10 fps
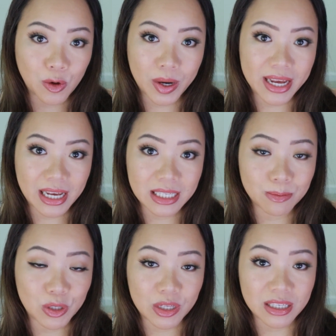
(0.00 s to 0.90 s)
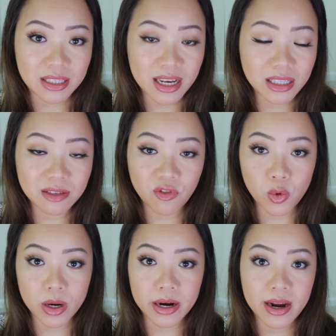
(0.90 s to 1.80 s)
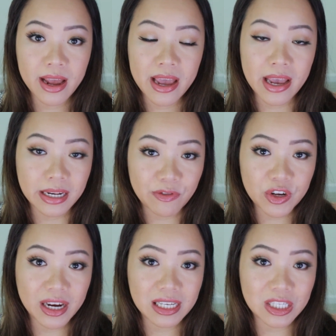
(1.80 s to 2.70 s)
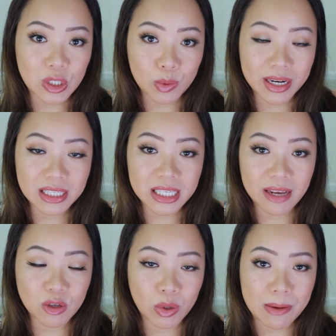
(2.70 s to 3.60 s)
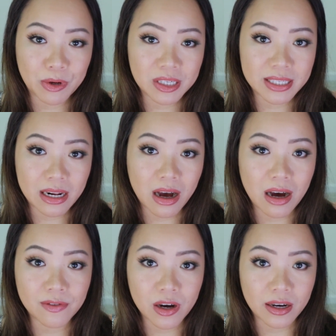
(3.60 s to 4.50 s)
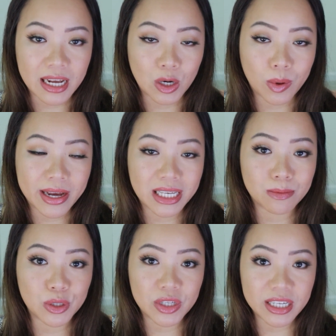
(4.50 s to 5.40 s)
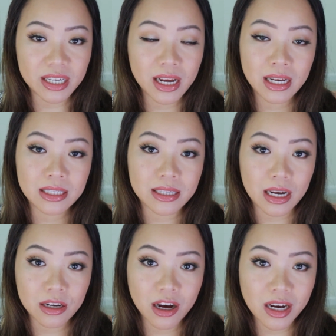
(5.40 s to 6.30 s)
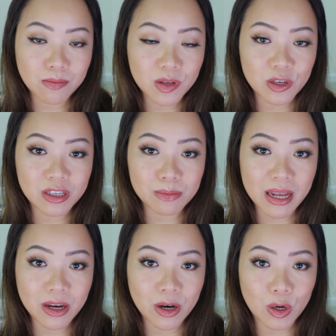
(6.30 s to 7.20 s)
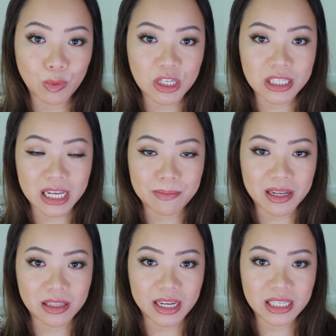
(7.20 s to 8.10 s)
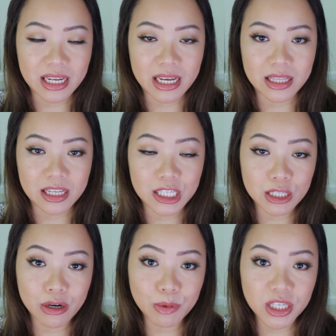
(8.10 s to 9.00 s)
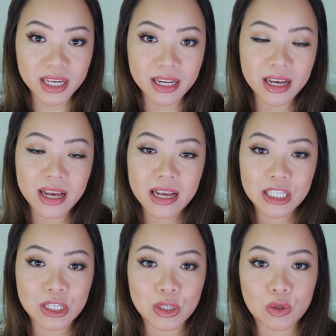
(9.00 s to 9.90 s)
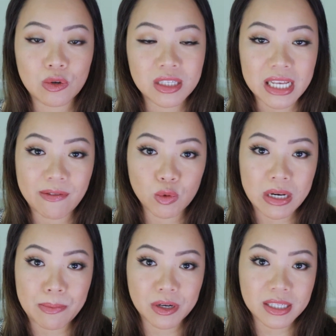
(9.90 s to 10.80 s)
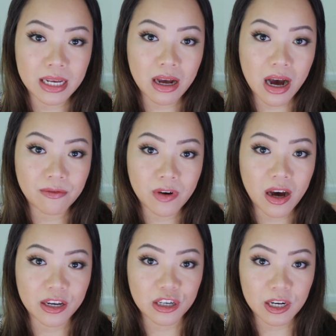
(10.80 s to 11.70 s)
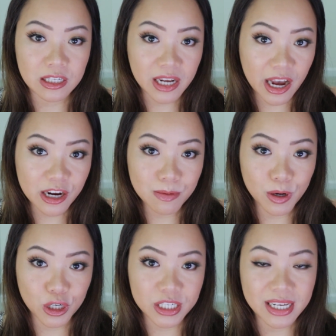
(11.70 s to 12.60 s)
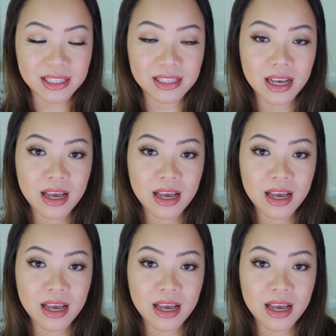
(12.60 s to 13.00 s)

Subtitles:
LYS Beauty stands for. And if you guys do want to save 20% off on lysbeauty.com, use my code, which is going to be linked in the description, to save 20% off on your entire purchase.